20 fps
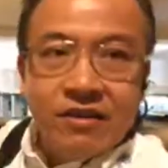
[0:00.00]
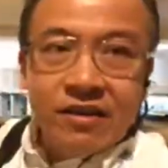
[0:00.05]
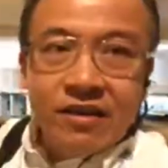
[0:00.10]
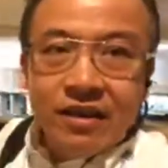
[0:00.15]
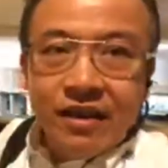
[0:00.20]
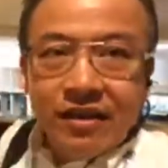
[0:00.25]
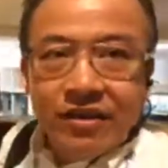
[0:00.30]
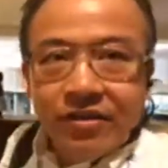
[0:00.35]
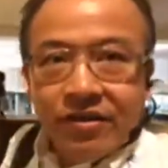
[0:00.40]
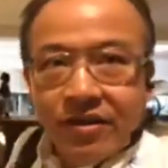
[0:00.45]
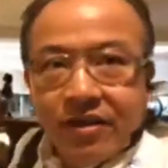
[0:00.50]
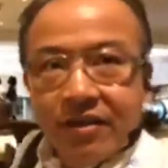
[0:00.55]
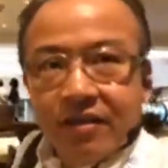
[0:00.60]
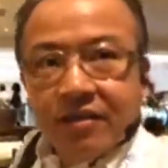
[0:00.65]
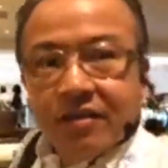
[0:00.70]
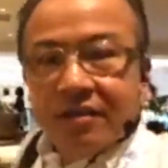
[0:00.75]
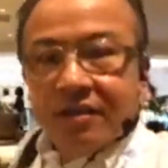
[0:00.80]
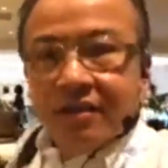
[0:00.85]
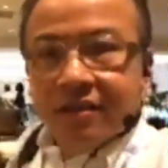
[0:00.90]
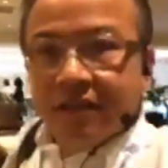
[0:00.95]
later
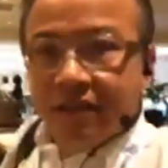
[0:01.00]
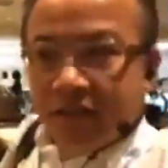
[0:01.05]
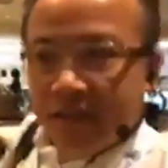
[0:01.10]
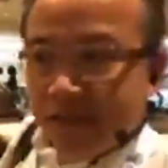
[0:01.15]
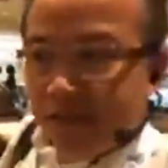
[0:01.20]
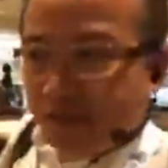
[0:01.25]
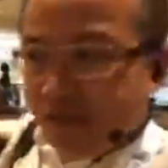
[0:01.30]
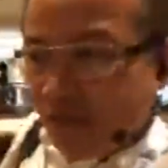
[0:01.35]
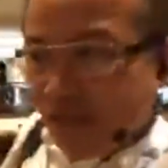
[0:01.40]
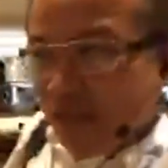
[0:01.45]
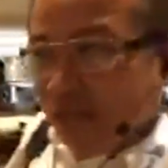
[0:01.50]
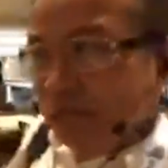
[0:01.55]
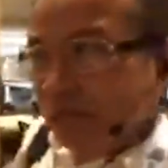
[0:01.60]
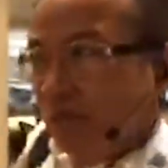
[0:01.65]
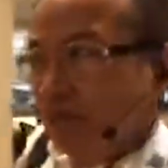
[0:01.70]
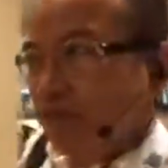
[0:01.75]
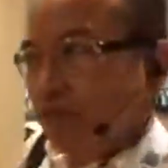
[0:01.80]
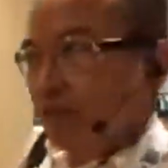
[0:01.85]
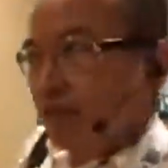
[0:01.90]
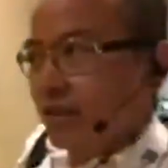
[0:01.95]
time in
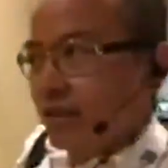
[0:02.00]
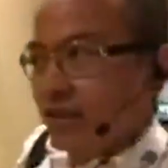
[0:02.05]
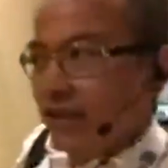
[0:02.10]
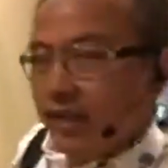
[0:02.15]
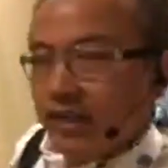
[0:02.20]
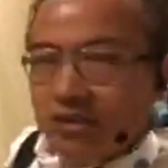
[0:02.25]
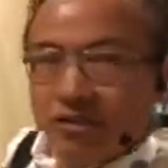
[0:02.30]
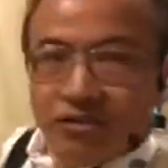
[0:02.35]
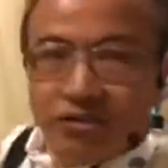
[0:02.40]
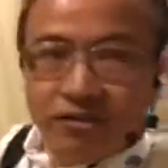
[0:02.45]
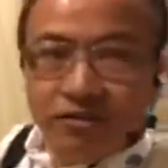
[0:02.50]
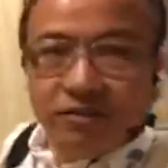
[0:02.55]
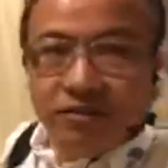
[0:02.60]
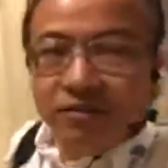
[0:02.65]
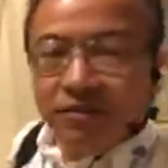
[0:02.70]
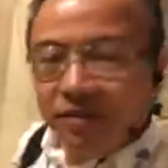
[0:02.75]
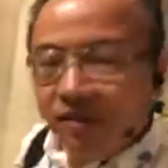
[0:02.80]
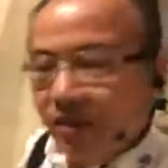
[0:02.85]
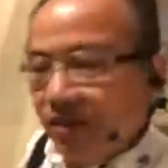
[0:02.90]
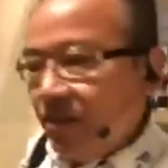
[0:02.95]
the litigation,
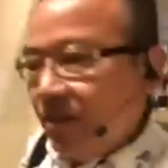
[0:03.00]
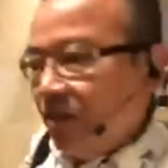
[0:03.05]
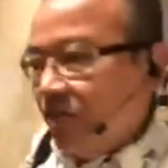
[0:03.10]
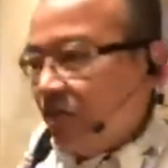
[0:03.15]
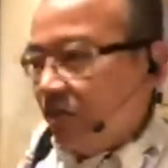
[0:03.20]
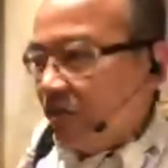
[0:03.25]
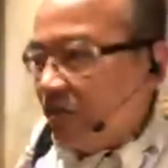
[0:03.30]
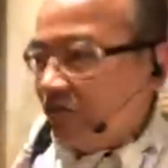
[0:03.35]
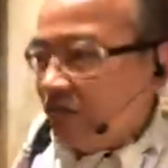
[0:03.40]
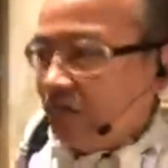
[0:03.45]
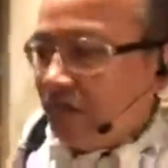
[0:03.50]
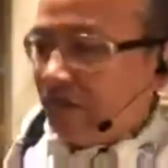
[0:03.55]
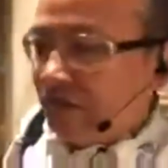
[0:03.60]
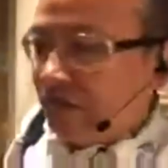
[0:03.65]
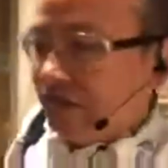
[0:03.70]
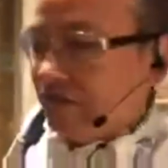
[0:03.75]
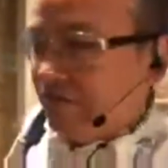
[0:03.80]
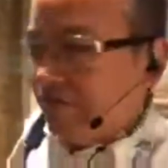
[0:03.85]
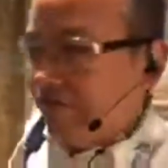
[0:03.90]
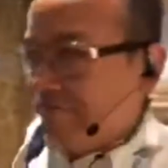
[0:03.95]
which is
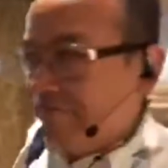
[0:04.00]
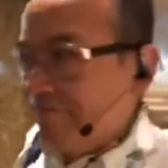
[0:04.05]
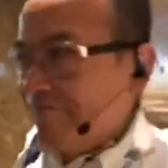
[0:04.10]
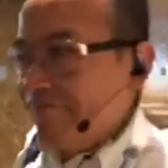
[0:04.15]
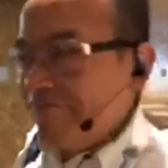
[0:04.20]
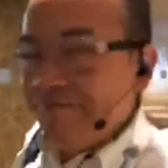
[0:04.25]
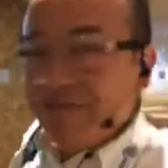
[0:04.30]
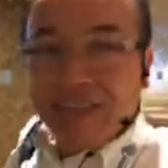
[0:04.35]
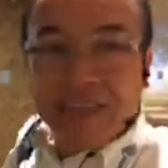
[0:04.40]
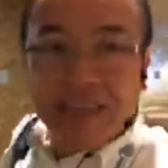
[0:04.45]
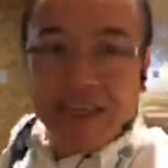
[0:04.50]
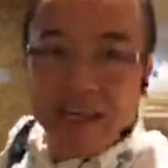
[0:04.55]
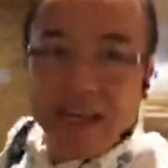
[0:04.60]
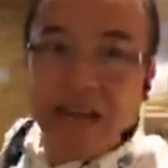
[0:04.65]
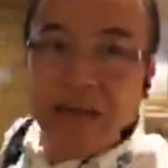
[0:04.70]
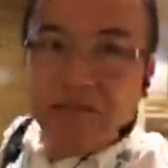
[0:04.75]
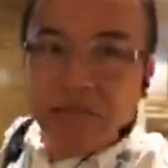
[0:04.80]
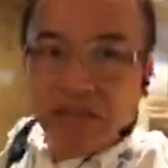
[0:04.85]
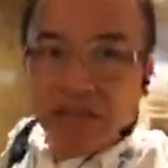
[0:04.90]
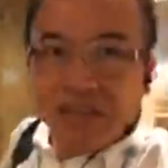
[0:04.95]
a
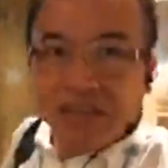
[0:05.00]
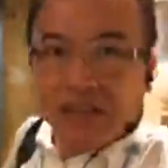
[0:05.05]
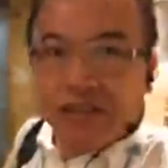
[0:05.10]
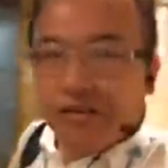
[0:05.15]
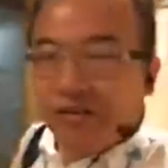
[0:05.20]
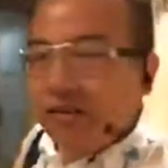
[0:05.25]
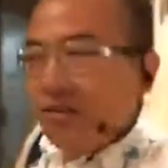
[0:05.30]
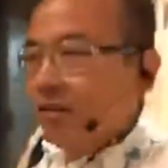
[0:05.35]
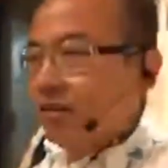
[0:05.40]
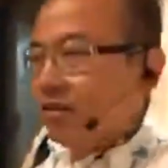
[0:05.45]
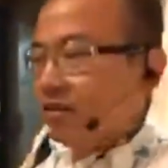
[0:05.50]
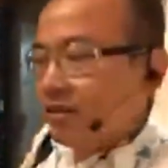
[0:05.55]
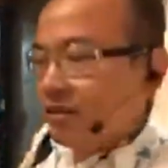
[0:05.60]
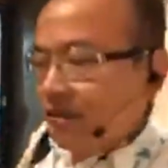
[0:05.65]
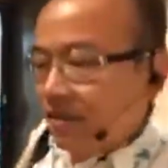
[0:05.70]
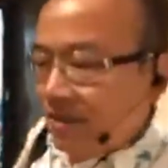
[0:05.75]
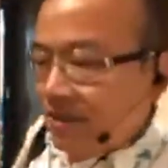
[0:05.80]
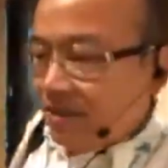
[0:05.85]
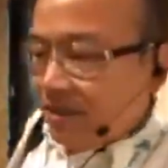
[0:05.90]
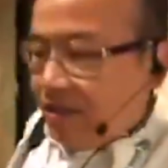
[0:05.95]
lot messier.
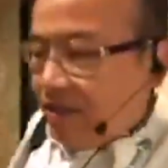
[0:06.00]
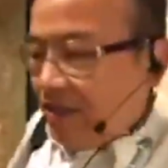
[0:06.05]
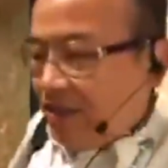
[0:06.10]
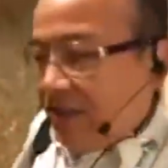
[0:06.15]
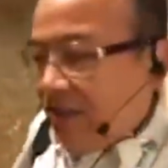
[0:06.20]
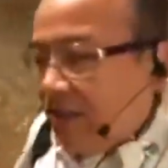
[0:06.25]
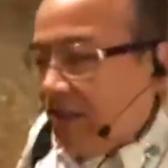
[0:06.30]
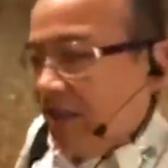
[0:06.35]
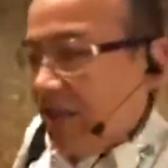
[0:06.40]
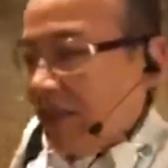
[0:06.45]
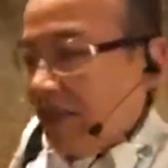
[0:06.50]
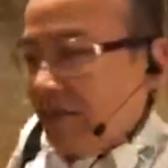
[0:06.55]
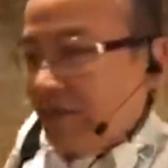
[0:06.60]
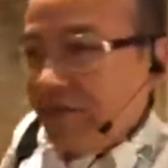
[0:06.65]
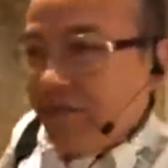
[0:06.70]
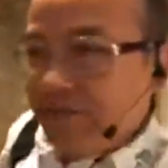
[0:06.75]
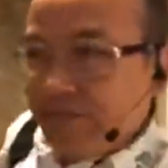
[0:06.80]
So,